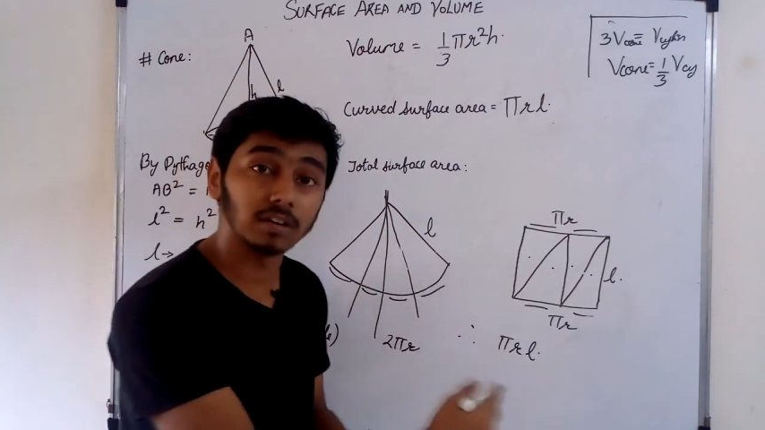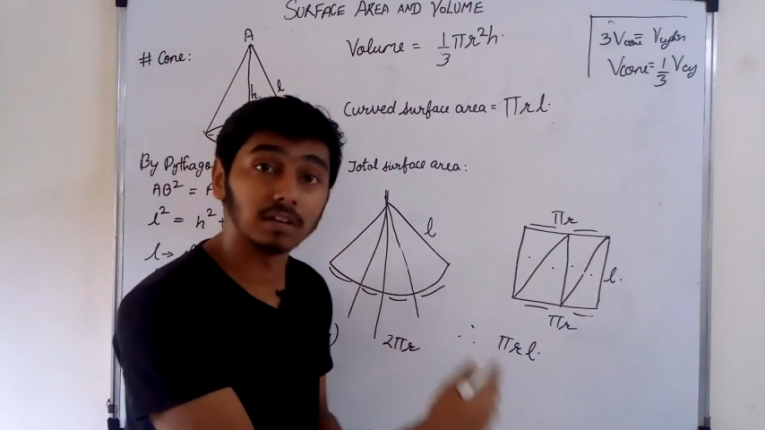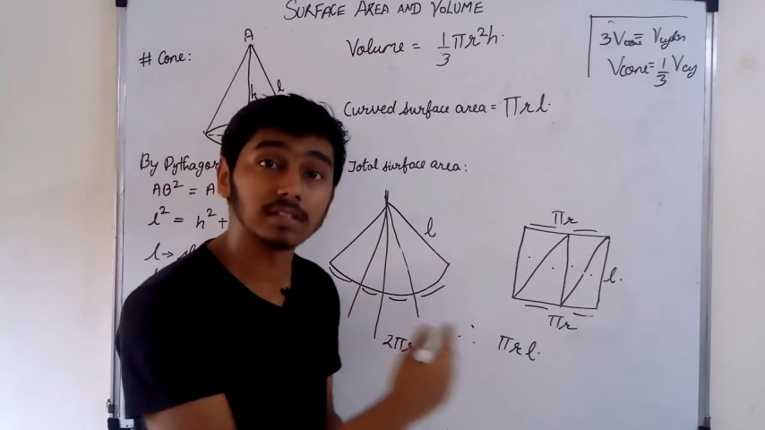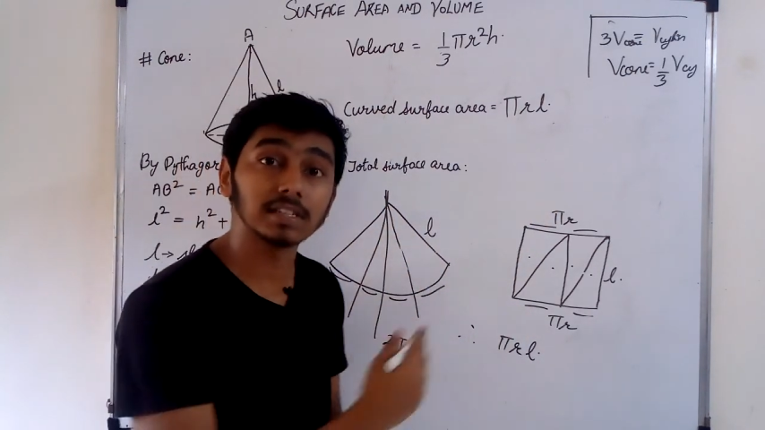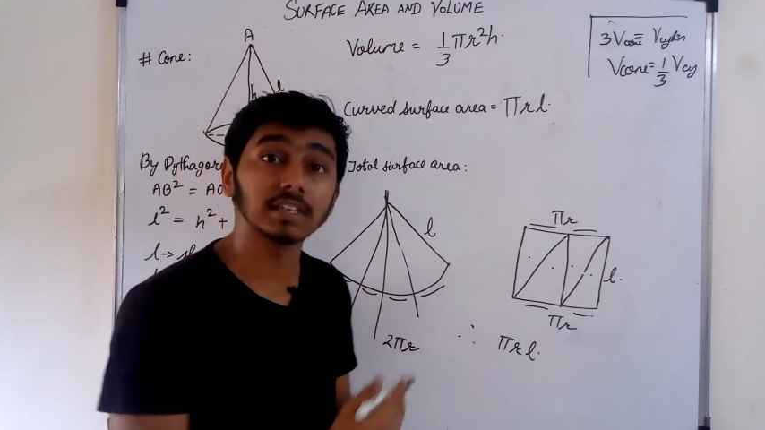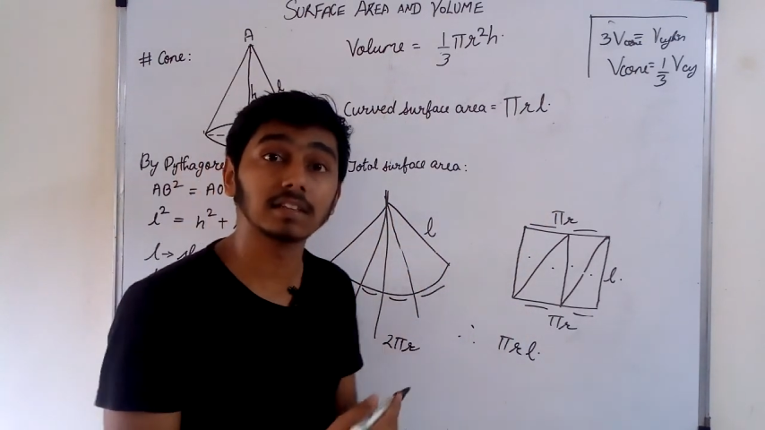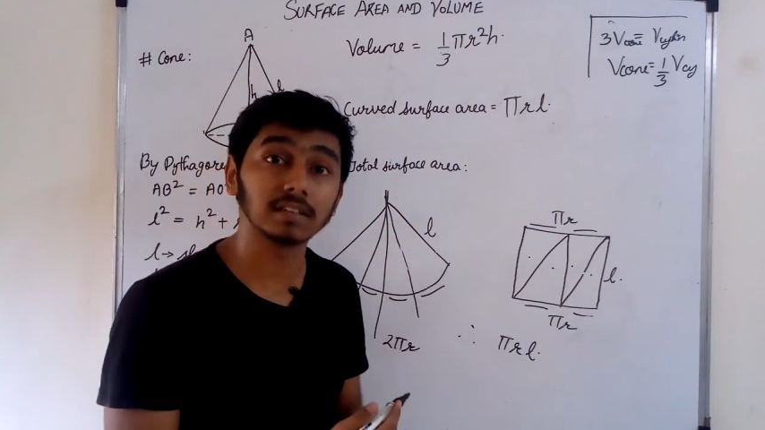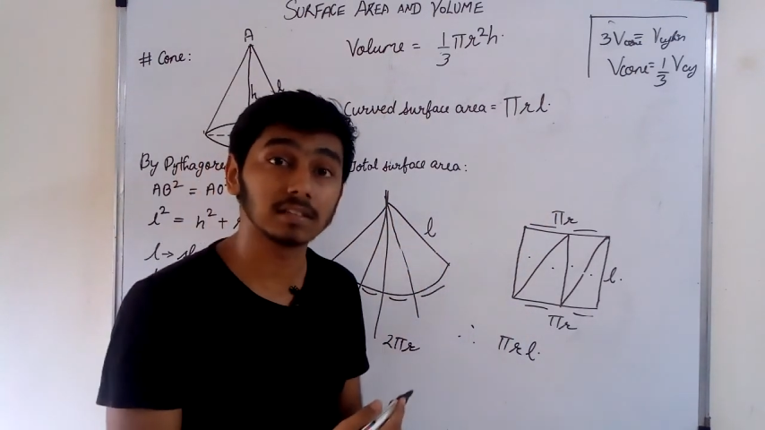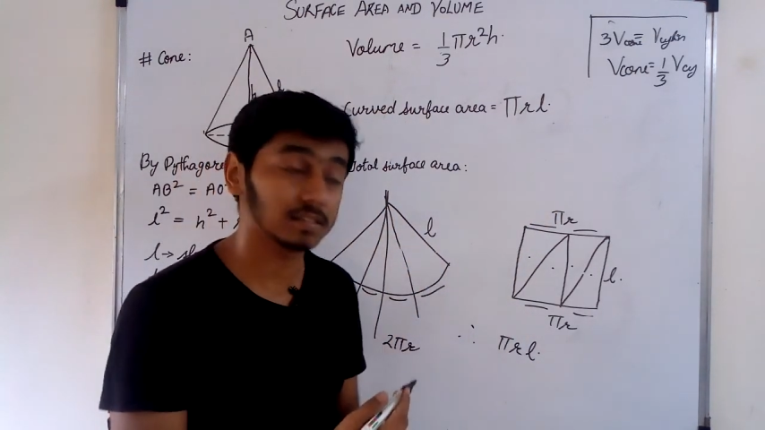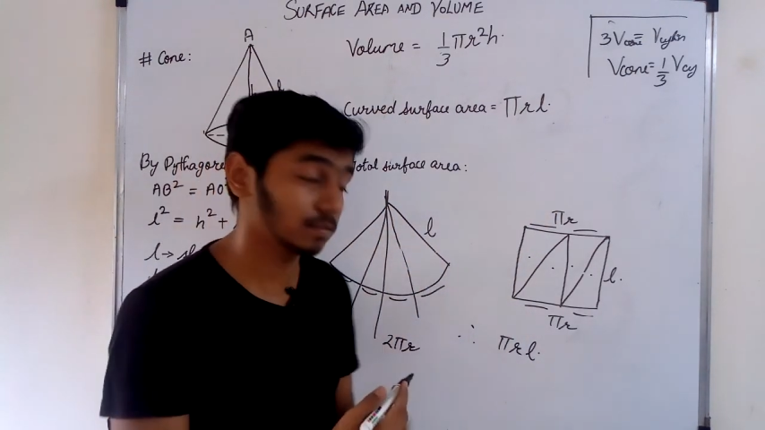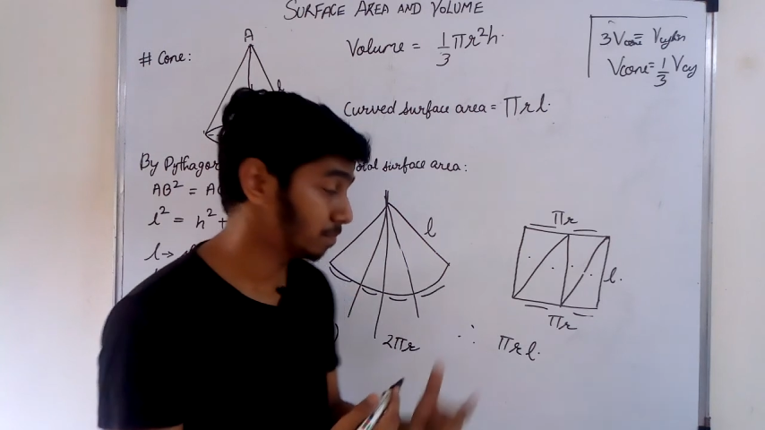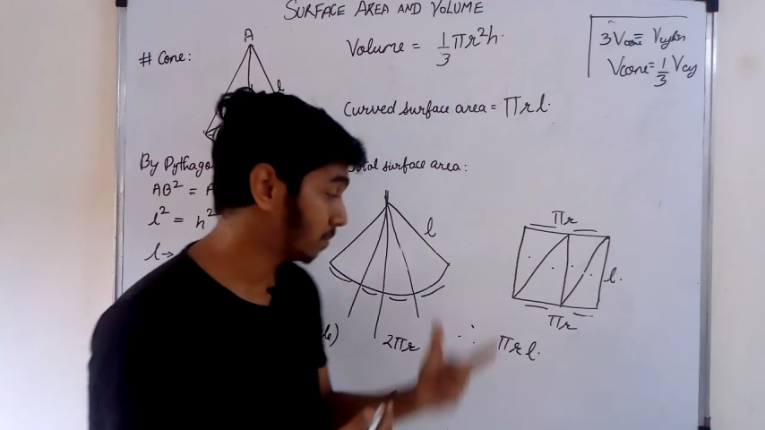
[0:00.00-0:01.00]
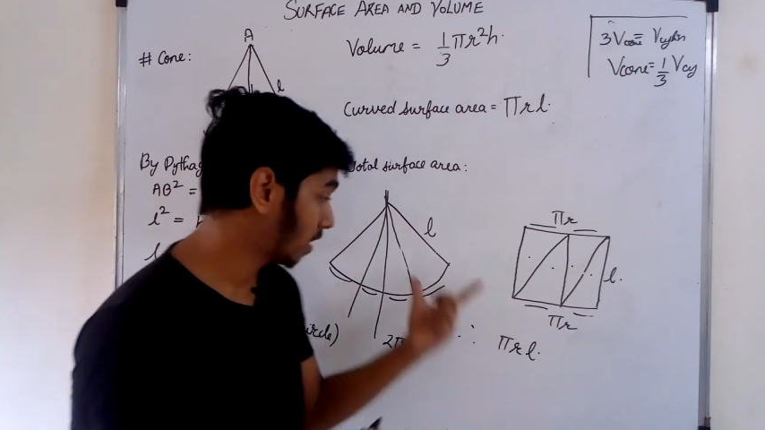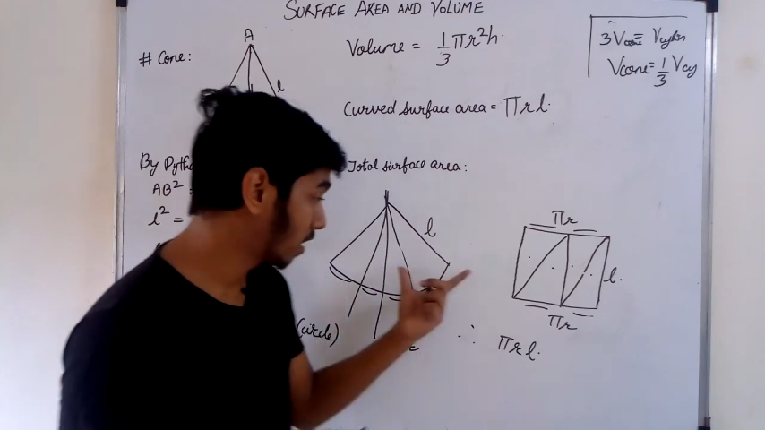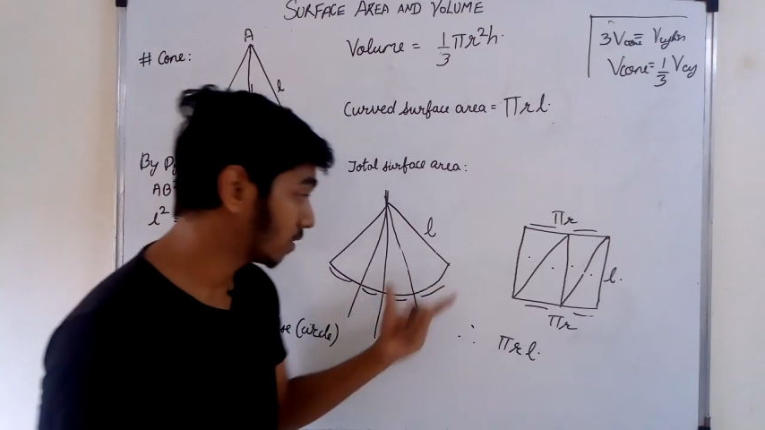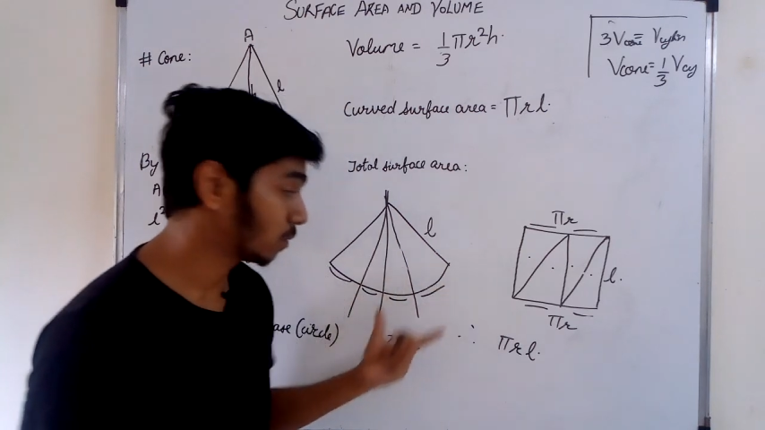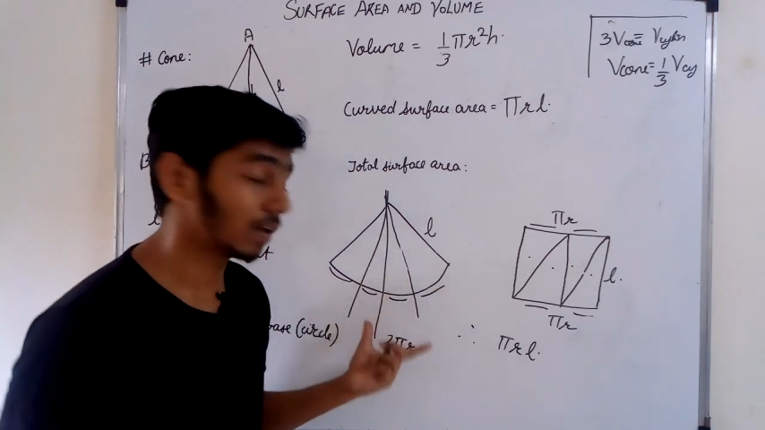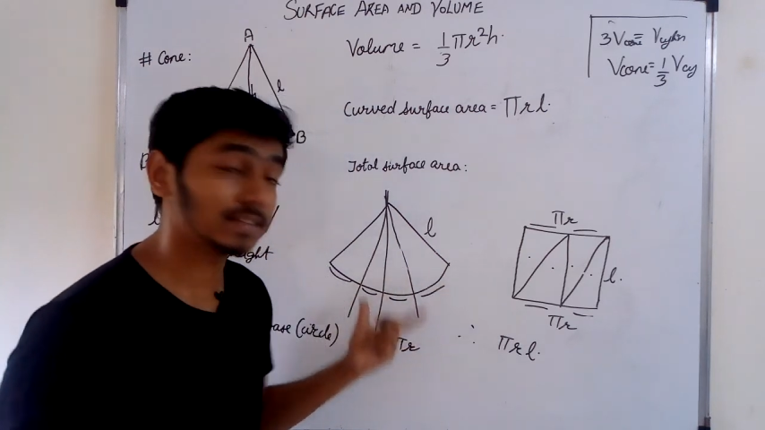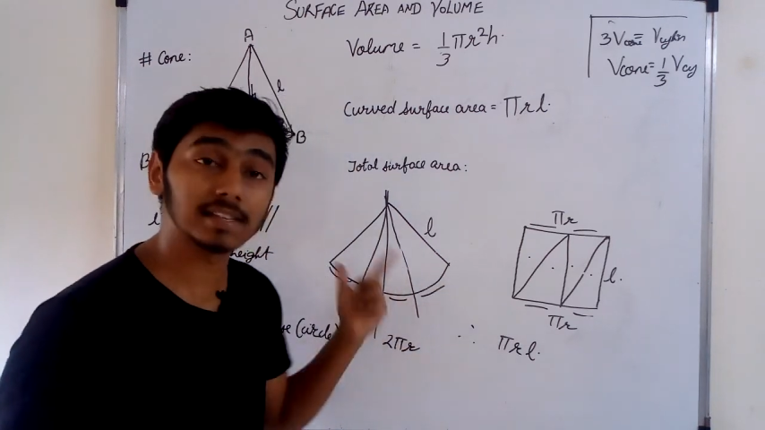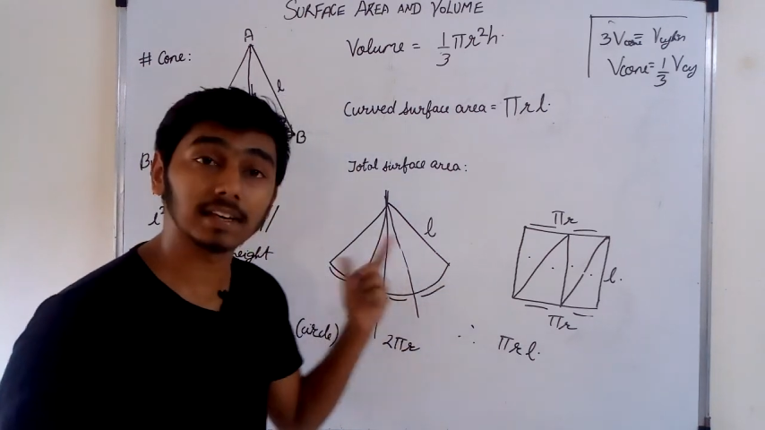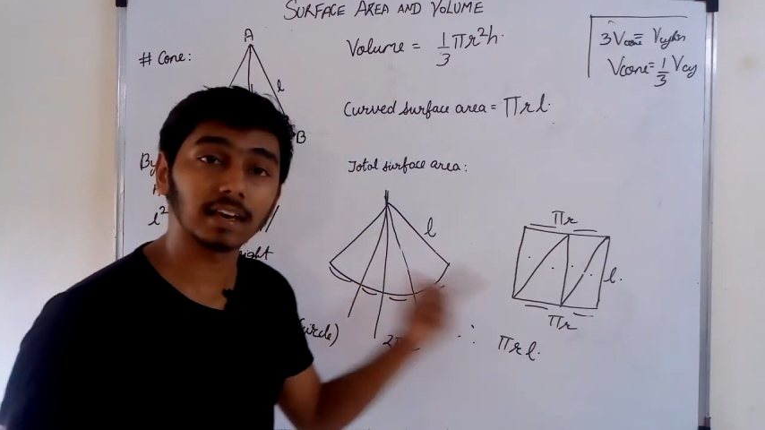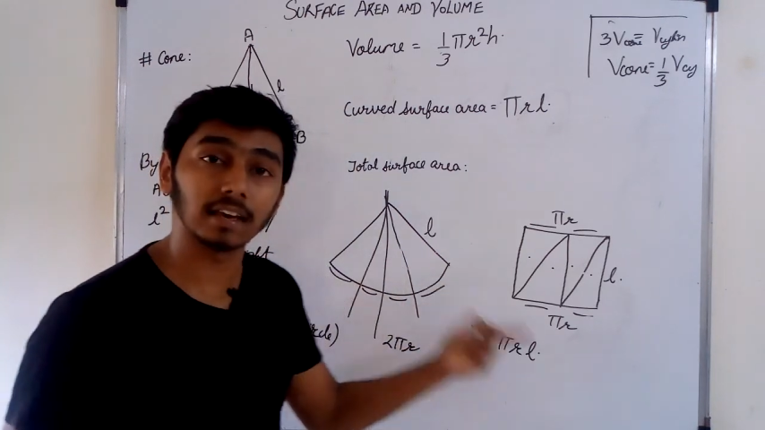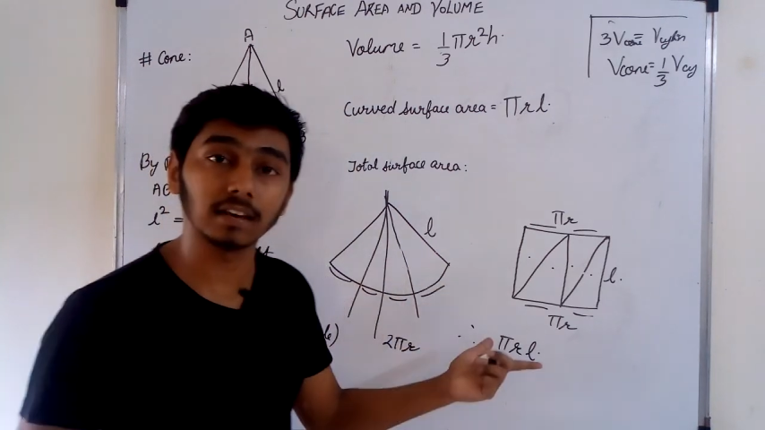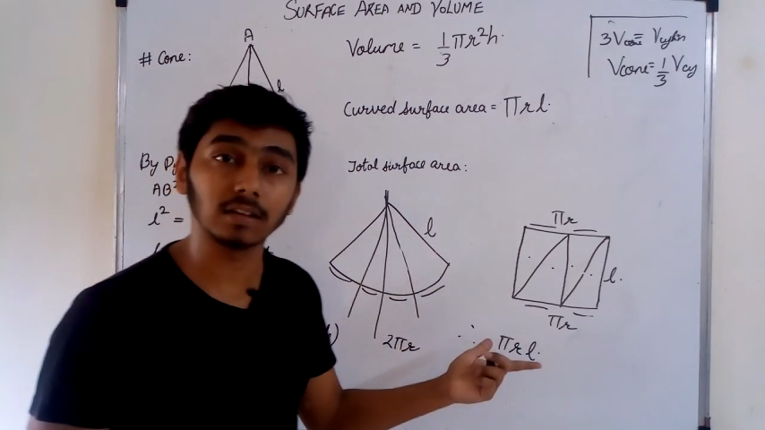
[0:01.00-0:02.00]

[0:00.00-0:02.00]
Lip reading: see this part once again.